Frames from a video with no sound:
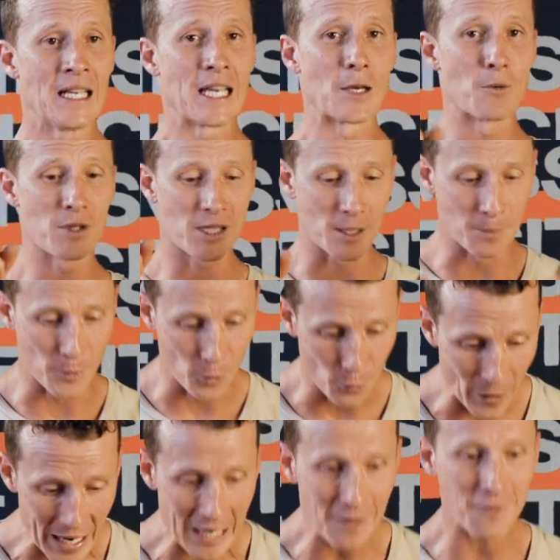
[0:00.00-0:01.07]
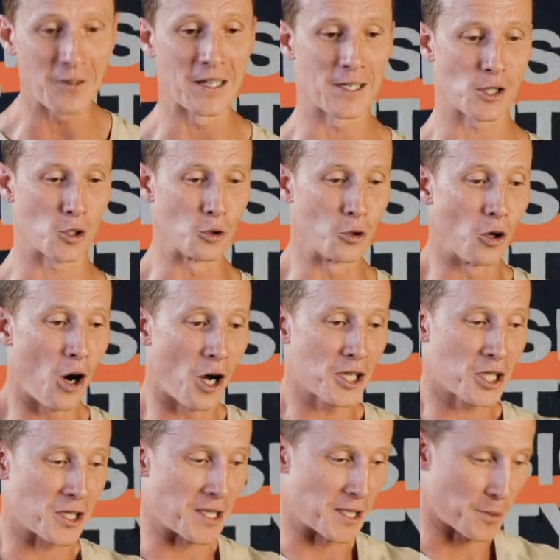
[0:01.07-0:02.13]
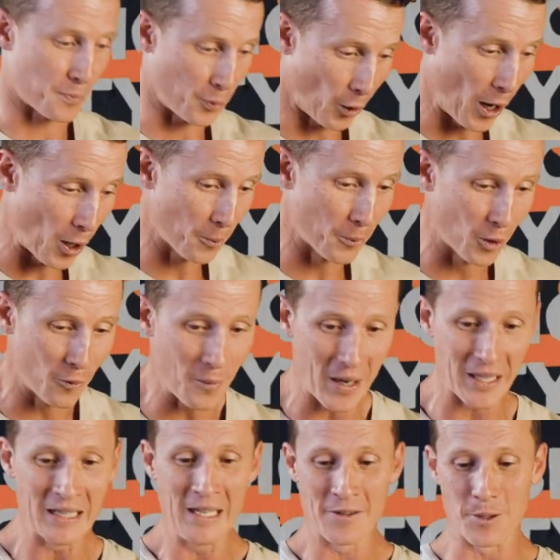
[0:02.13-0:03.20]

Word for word: It was the Moravians who launched this prayer movement,